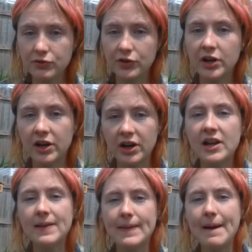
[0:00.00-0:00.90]
for
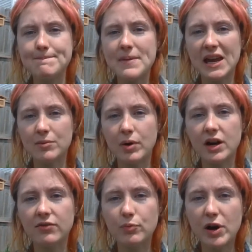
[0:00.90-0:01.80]
that main part
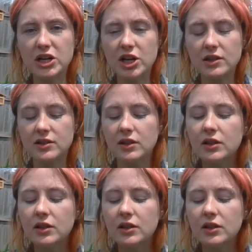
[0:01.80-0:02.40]
of the project.